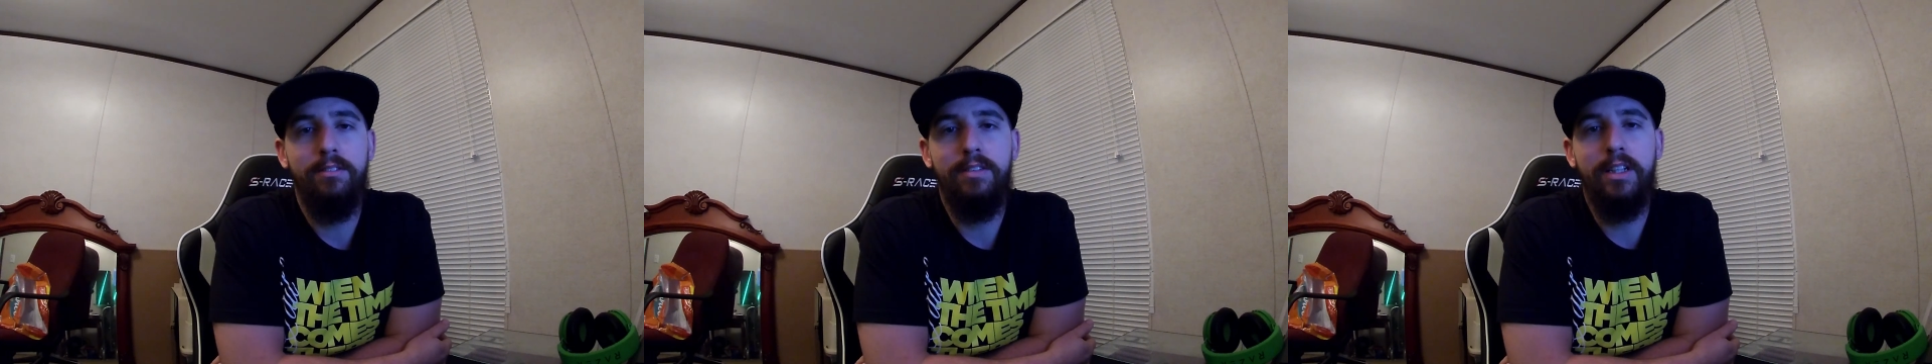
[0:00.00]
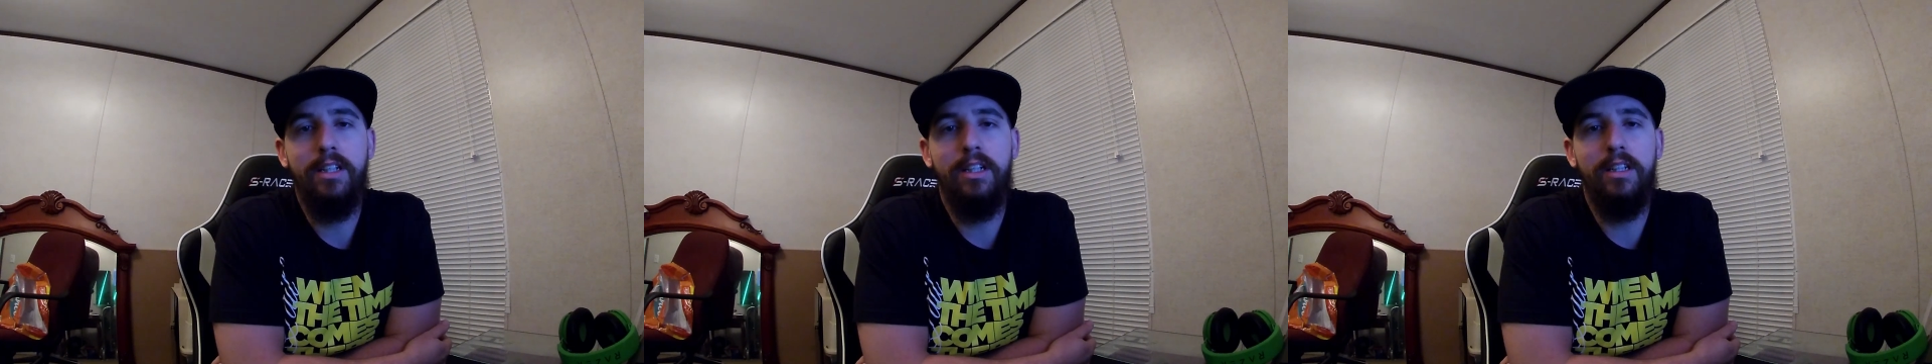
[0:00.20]

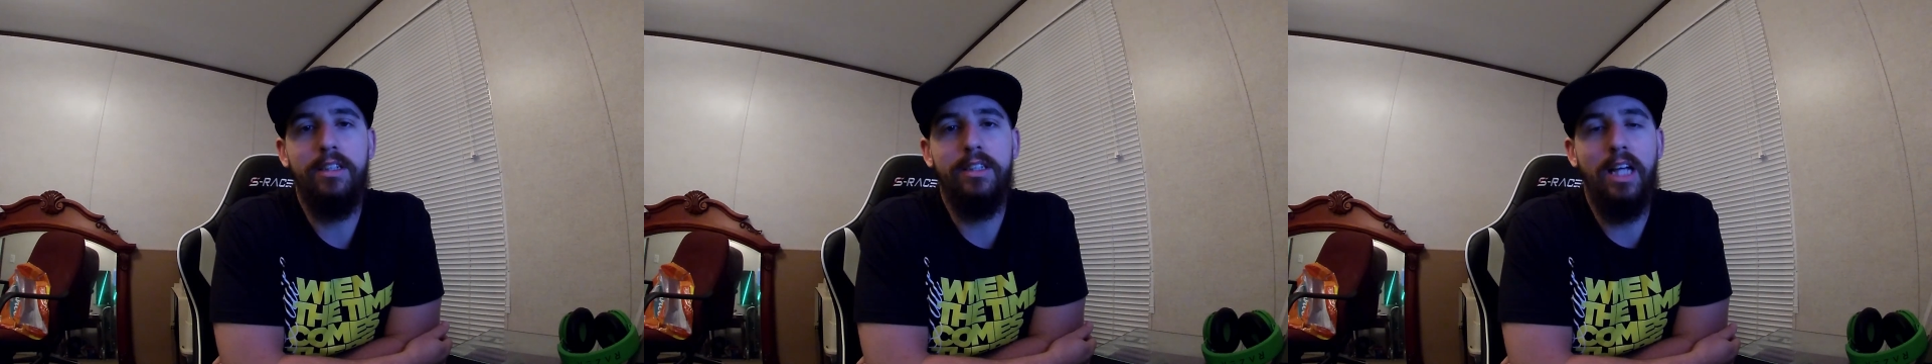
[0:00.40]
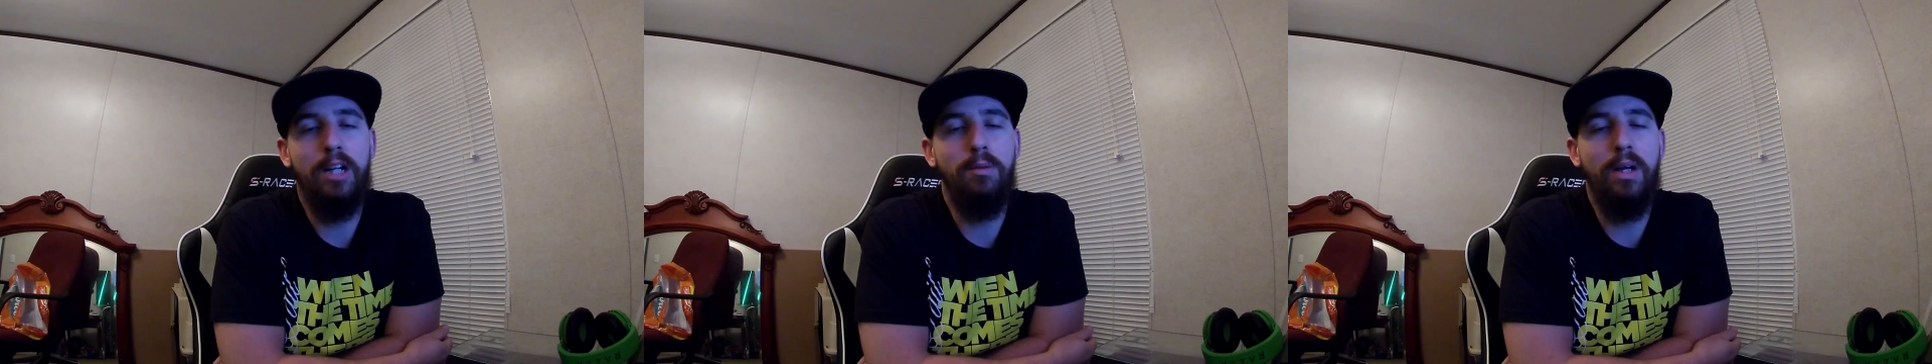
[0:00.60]

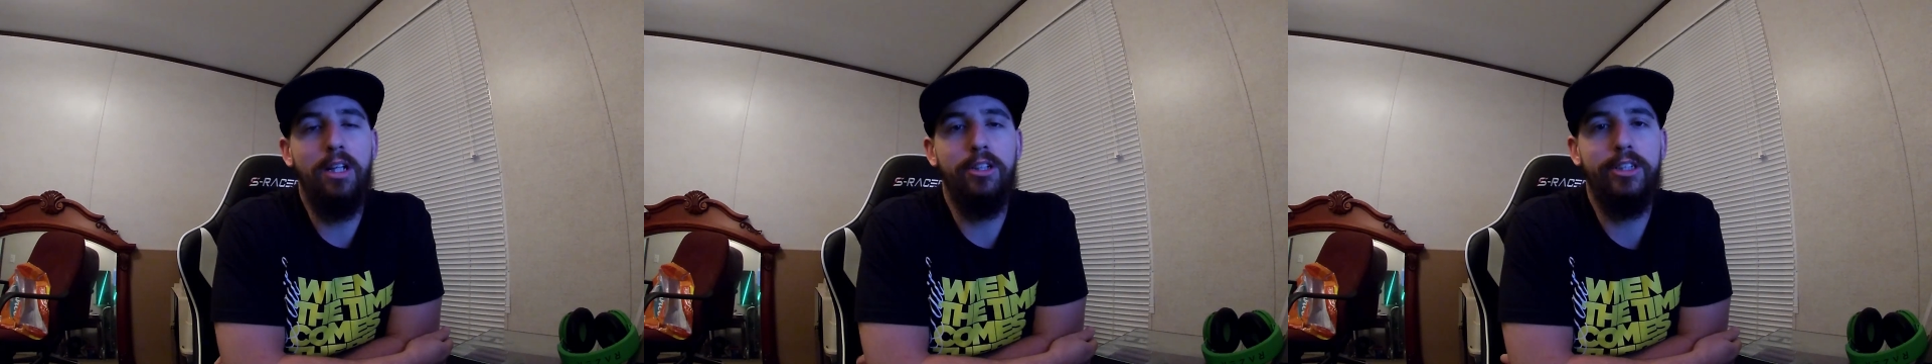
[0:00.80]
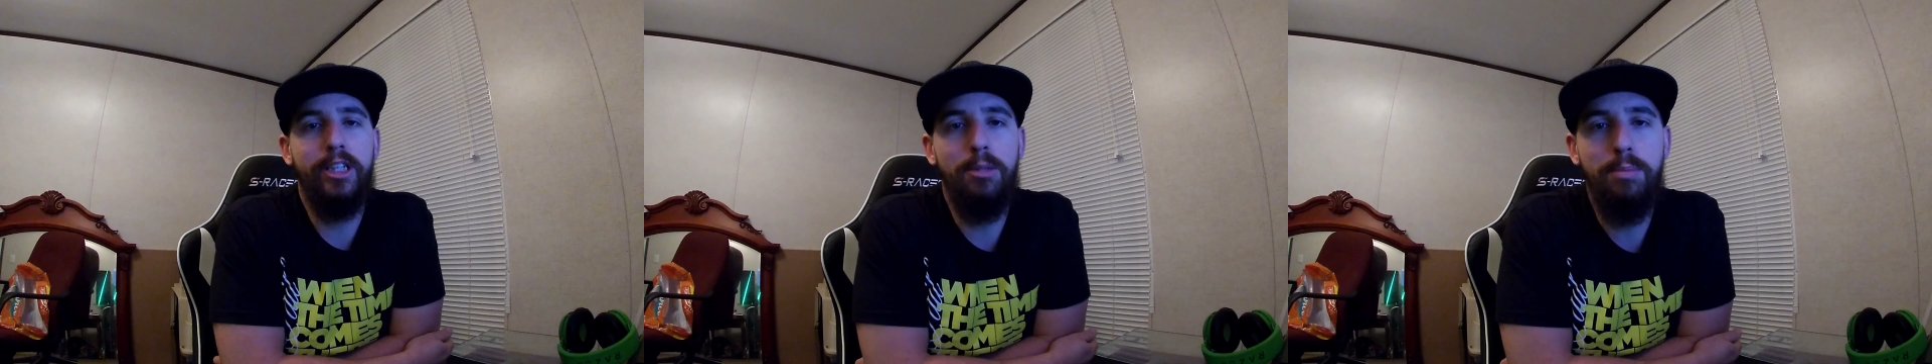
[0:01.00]
because I'd
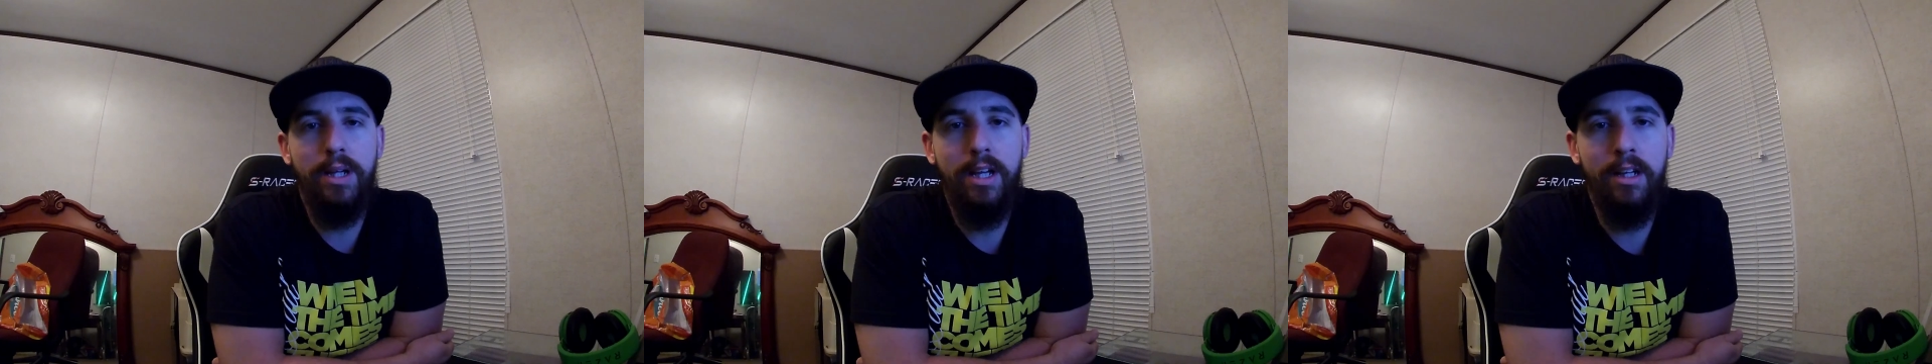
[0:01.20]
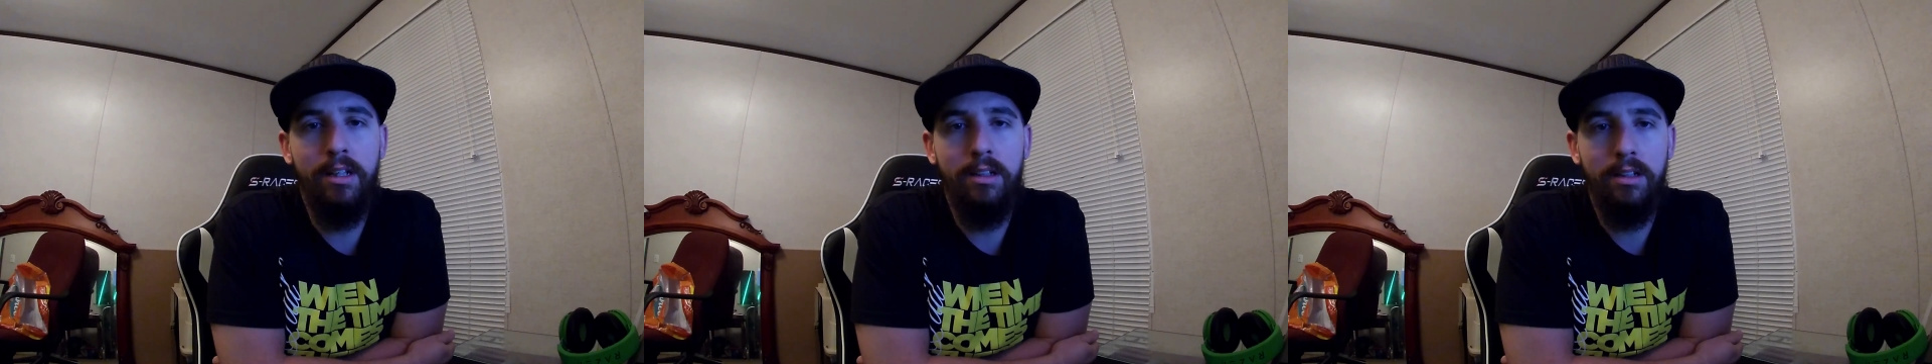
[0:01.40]
rather sleep
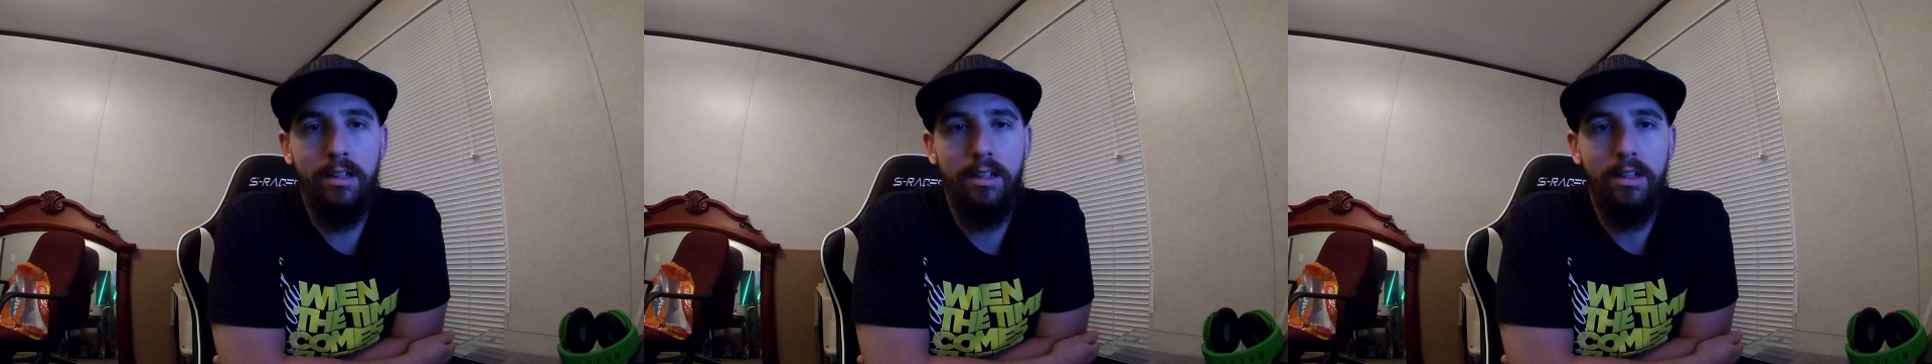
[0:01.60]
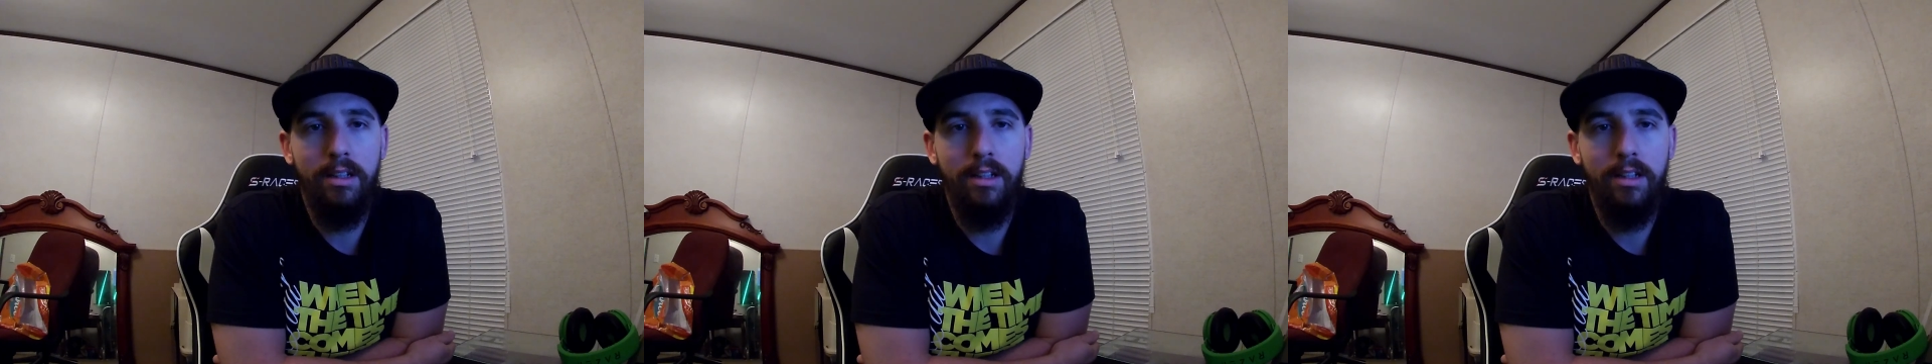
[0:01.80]
in.